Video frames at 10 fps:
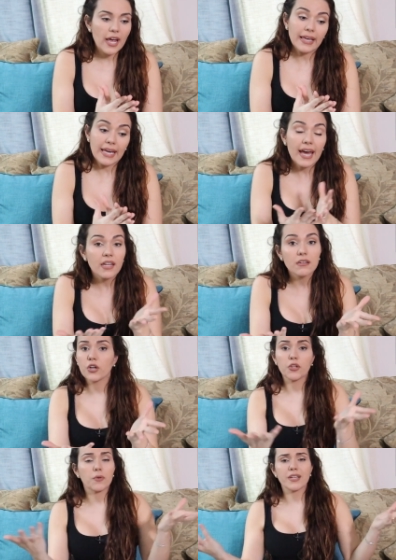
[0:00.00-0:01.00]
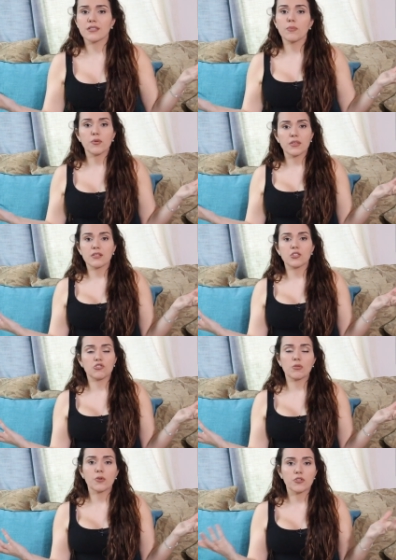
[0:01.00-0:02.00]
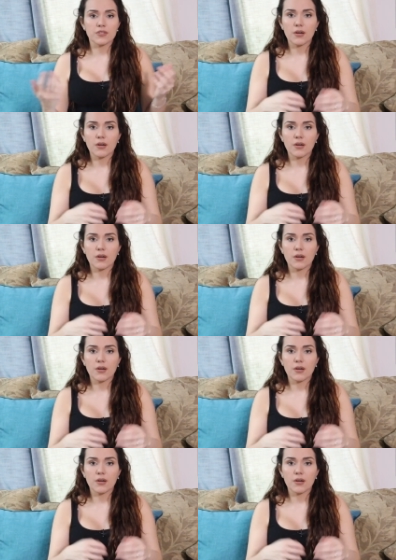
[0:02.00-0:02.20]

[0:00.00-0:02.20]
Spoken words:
I can hook you guys up with the distributors